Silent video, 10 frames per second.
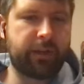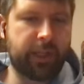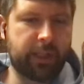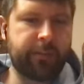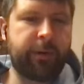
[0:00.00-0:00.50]

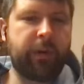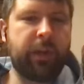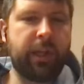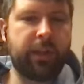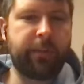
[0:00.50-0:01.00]

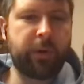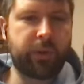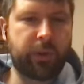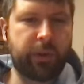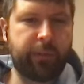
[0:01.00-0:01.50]
testimony in the
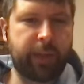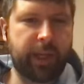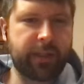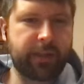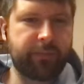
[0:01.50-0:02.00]
most holy
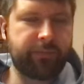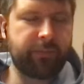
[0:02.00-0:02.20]
place.